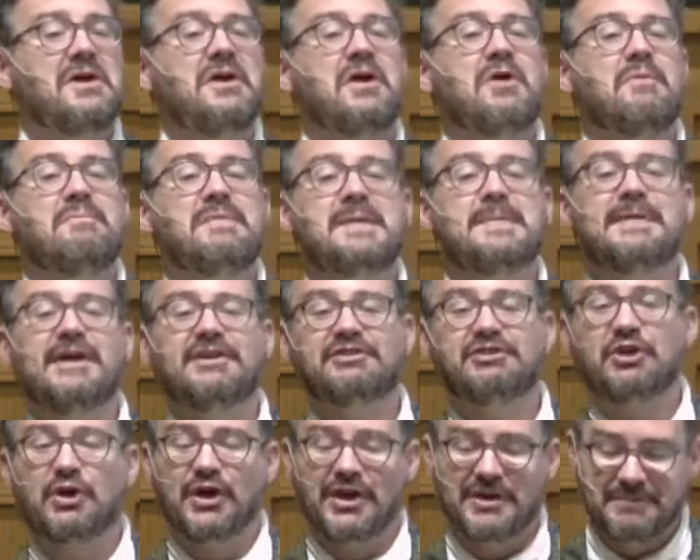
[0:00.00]
maybe I should
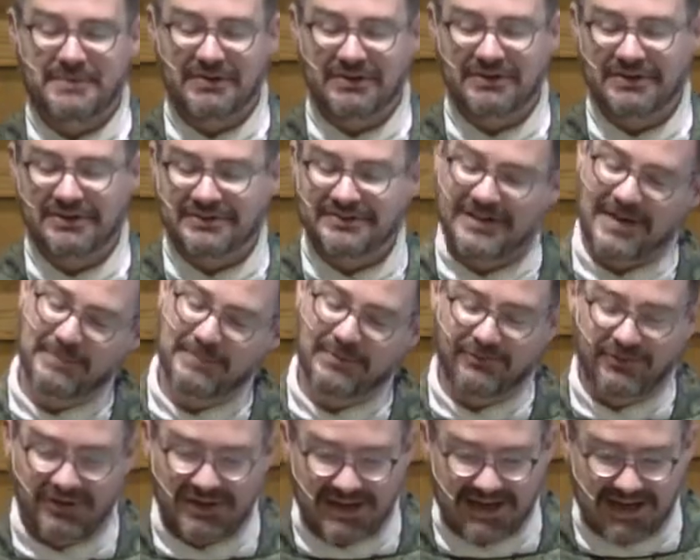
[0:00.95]
go ahead and build a temple
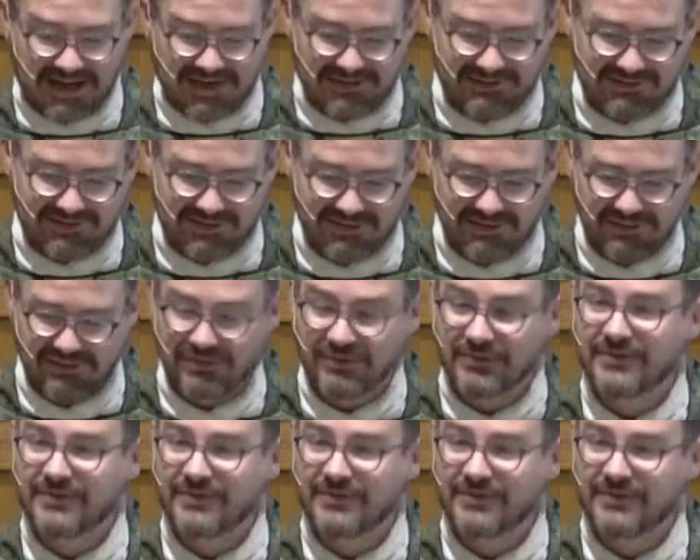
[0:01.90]
for God too.